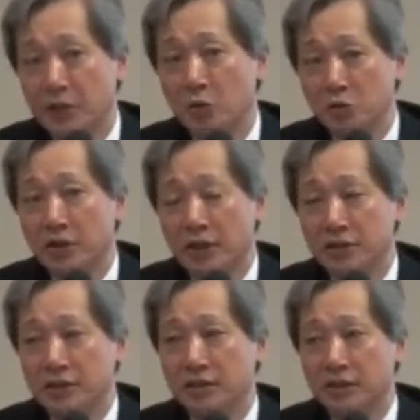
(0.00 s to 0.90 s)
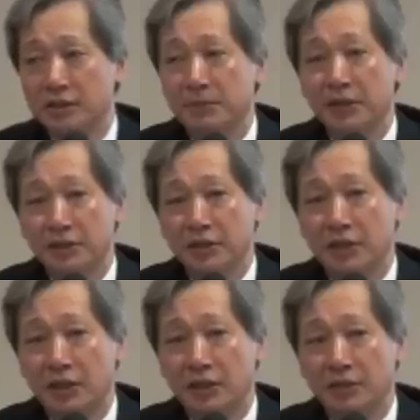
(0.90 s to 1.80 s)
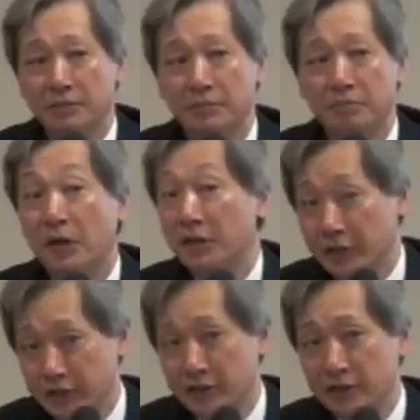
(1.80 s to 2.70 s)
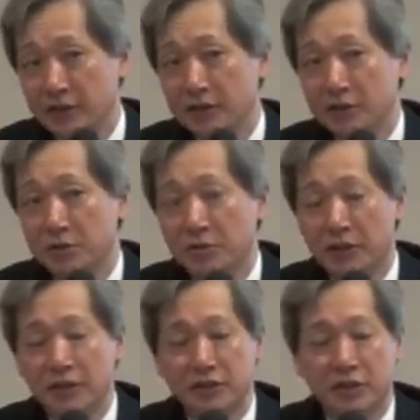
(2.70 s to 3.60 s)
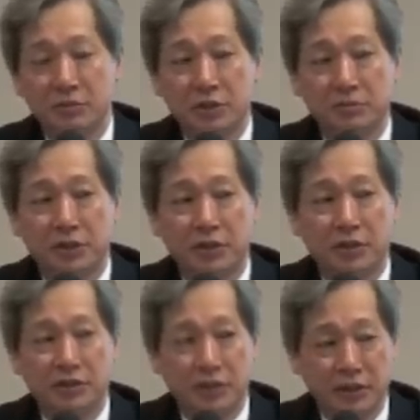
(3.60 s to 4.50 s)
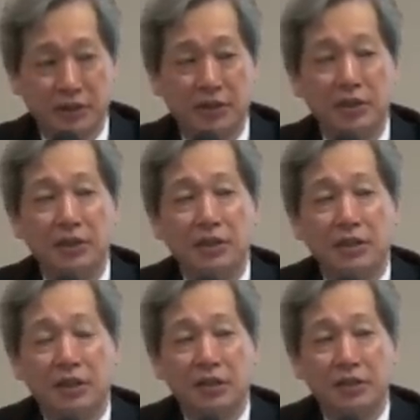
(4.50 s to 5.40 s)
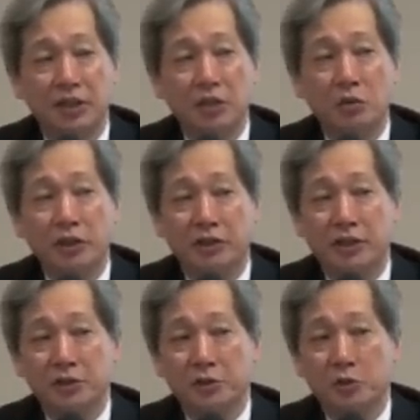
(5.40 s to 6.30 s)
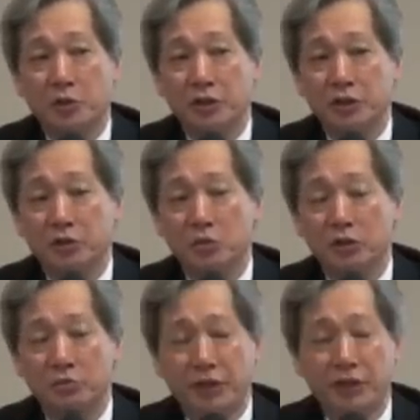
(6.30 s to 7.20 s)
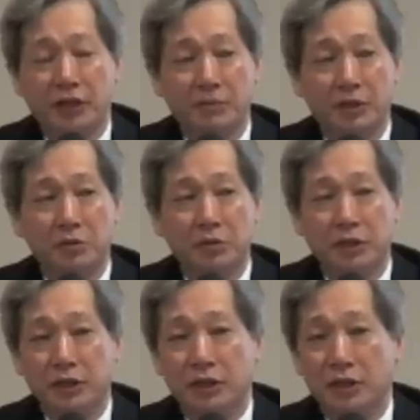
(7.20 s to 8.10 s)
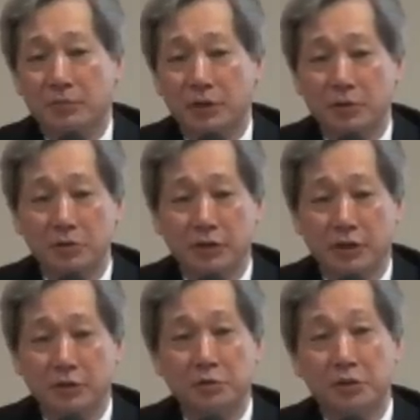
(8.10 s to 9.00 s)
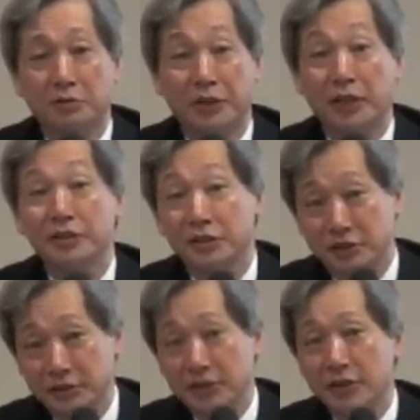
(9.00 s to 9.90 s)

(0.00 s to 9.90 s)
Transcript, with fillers: It also has an expanding um, market, so that seems to be the side. Uh, the other way to answer your question would be about, uh, about uh, nuclear reactors.